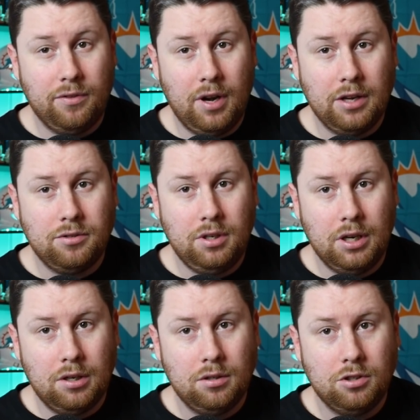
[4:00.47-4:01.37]
for an extra
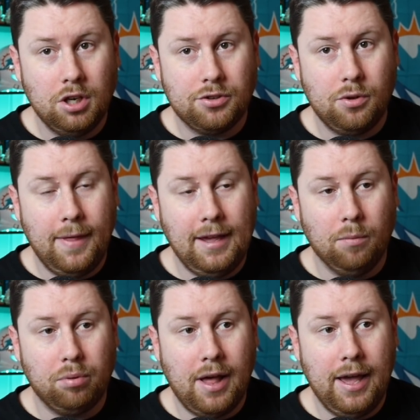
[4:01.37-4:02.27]
year just so they
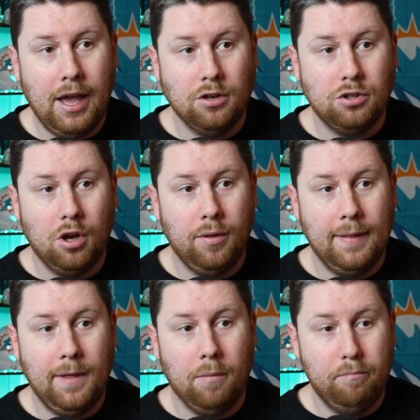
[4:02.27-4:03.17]
can play and show
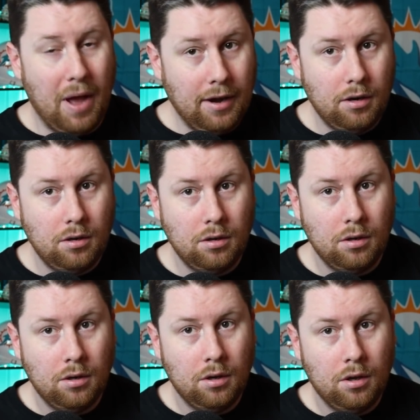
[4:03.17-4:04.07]
that they're better.
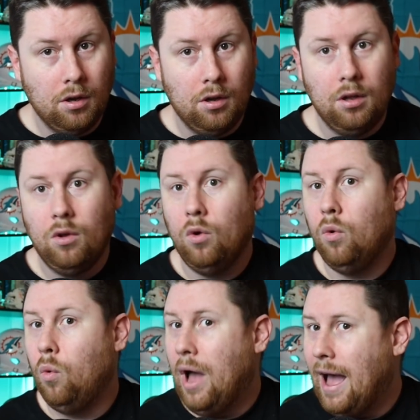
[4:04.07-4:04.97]

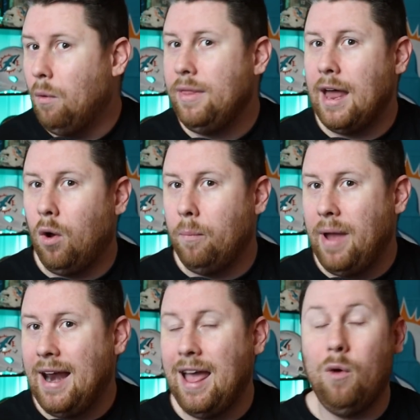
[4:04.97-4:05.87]
How will that all
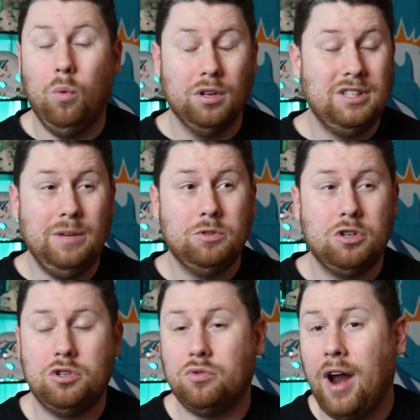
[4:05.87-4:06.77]
pan out? Will teams
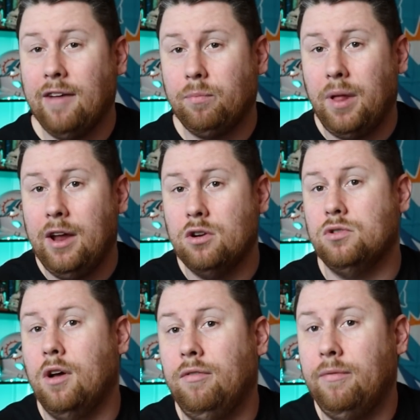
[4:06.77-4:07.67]
just draft
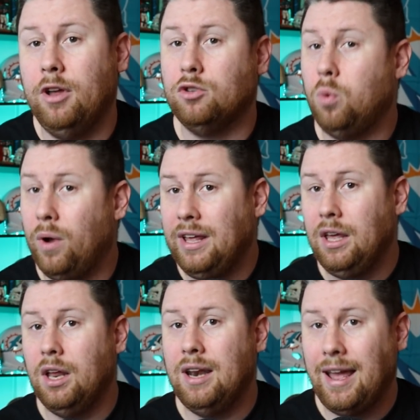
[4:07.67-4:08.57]
players off of their
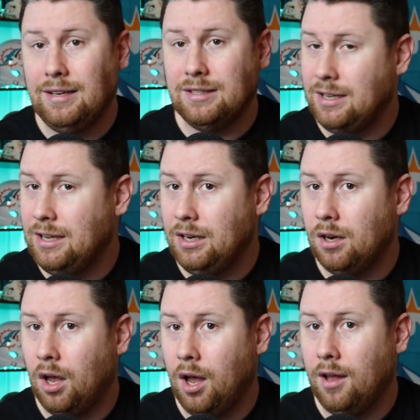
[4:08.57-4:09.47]
twenty
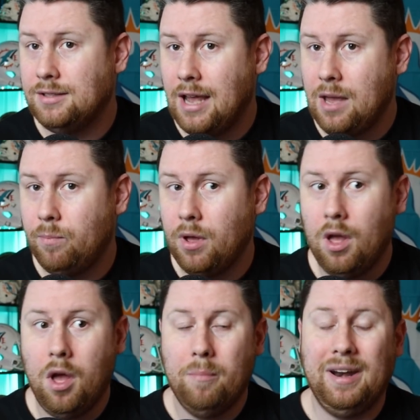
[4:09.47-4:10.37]
nineteen uh, tape?
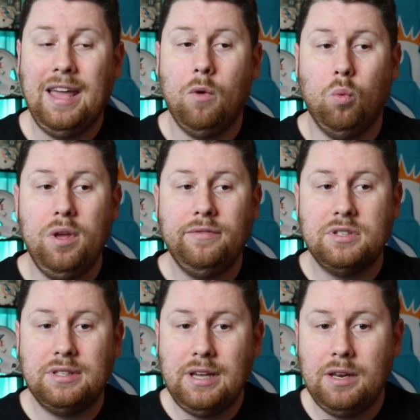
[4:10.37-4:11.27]
But again, we've
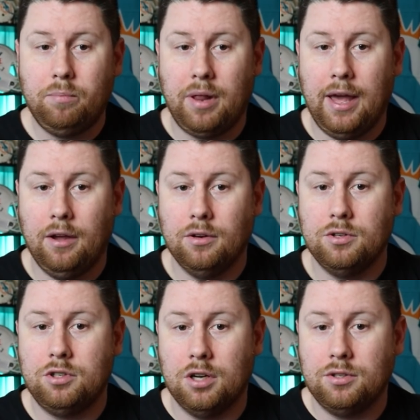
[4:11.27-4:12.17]
seen
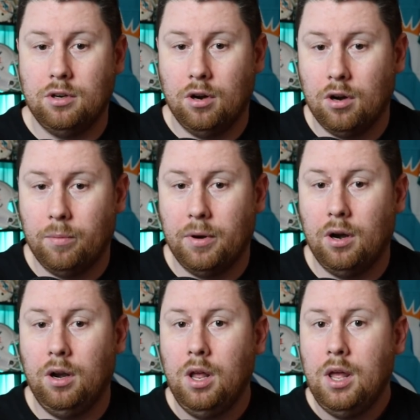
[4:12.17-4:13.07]
players, Justin
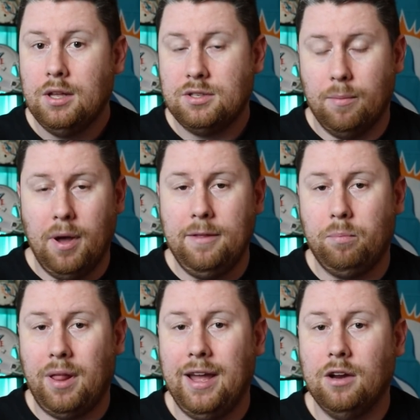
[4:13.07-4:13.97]
Herbert, some other
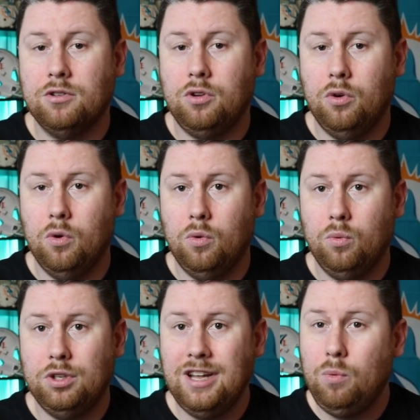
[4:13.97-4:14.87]
players
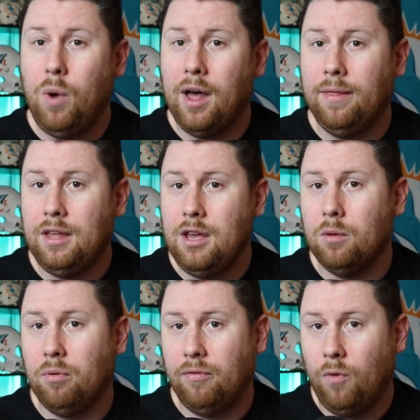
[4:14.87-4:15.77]
who did well the
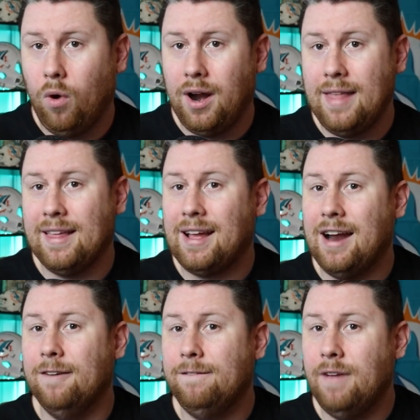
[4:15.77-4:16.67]
year before and then
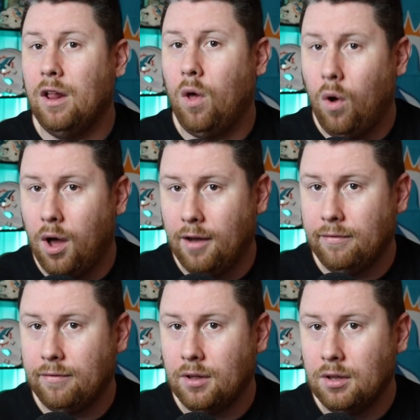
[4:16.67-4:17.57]
kind of fell
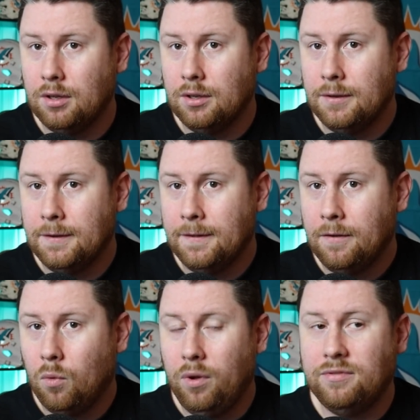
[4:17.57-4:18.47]
off.
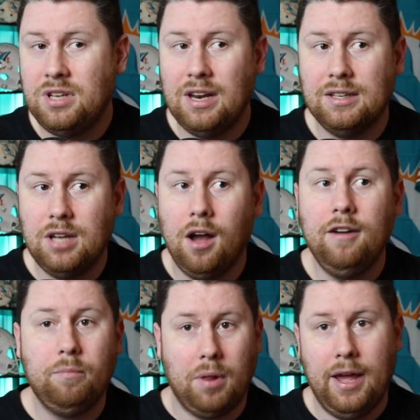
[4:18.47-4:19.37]
We've seen a
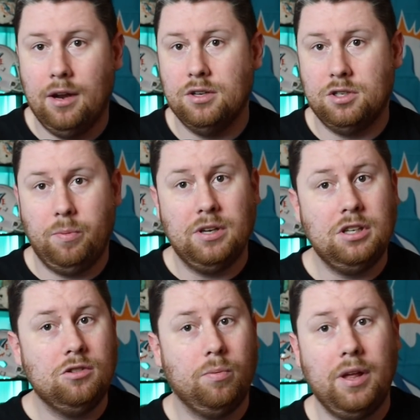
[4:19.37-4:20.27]
ton of players,
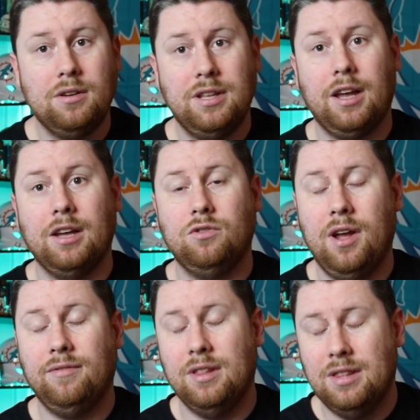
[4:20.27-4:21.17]
especially players that got
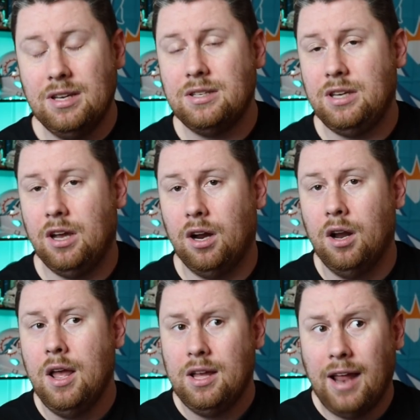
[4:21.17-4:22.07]
drafted this
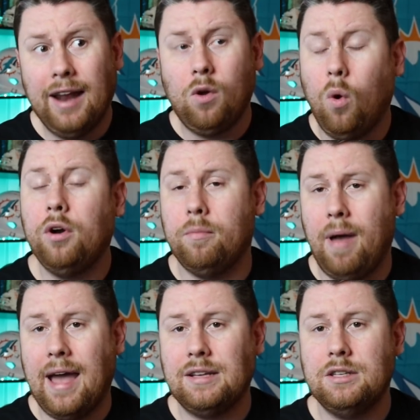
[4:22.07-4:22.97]
year and
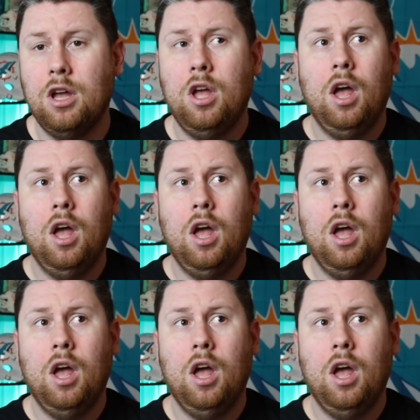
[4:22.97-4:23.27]
quarterbacks,